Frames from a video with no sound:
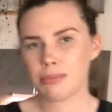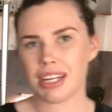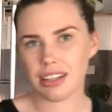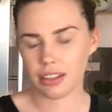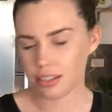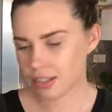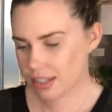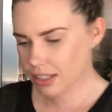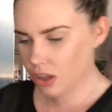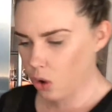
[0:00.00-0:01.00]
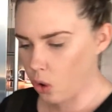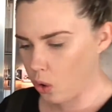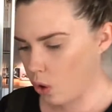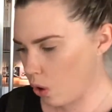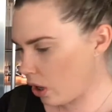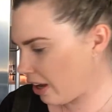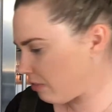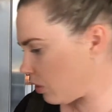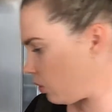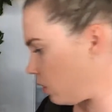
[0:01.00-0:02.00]
minutes, or
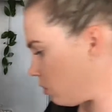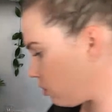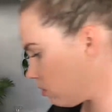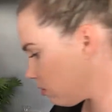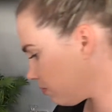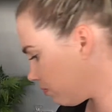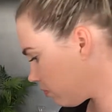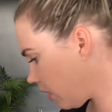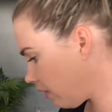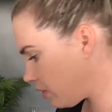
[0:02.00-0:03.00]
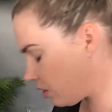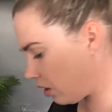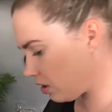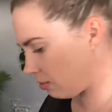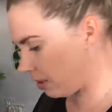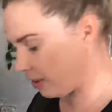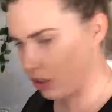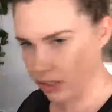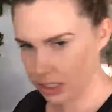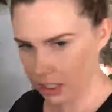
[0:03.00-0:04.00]
I've still got some
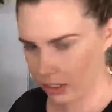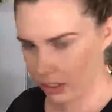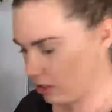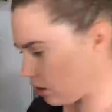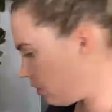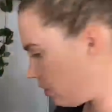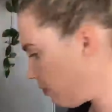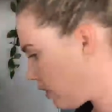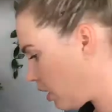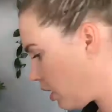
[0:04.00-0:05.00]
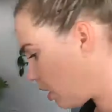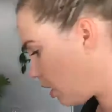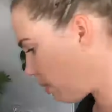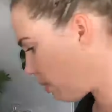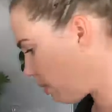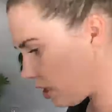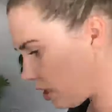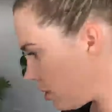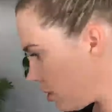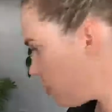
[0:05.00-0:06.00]
leftover stuff here, so I might
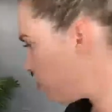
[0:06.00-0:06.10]
continue